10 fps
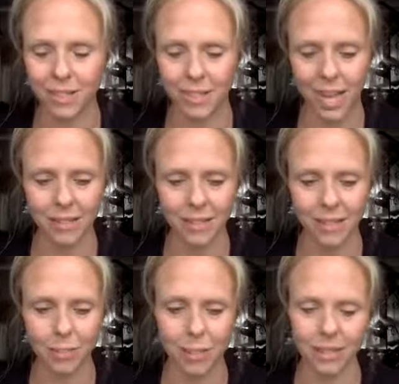success
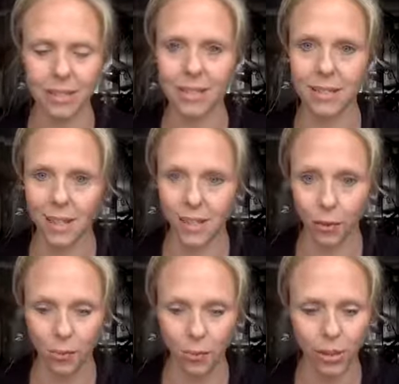in business and
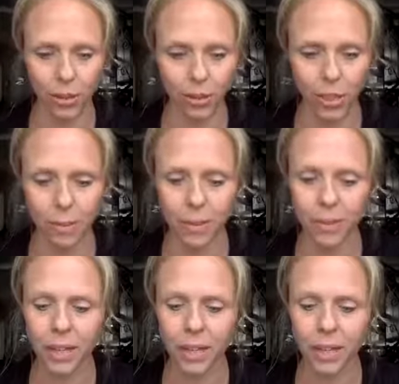in entrepreneurship.